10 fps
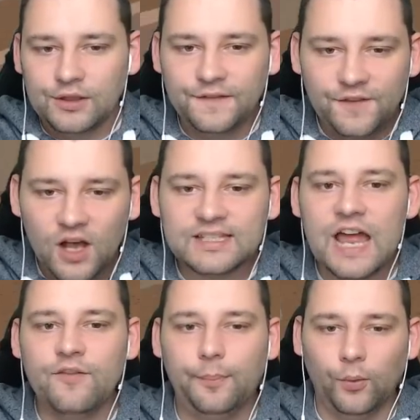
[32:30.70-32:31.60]
the first
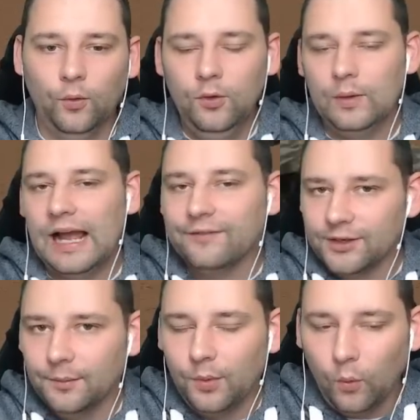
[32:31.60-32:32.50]
ever ball will have
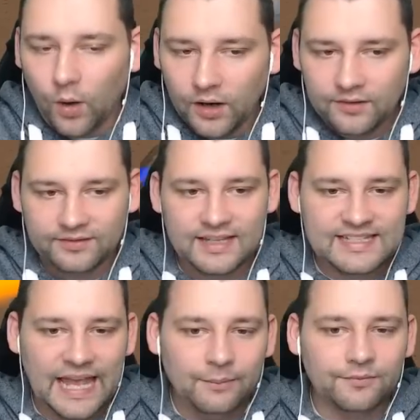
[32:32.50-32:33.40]
the number one. The
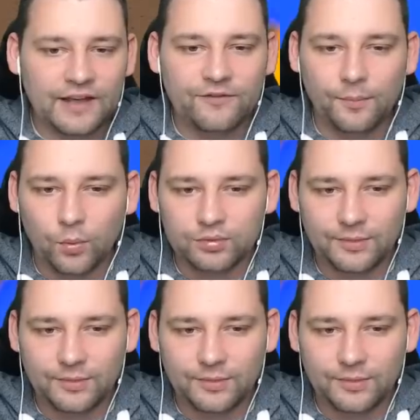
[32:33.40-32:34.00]
tenth ever ball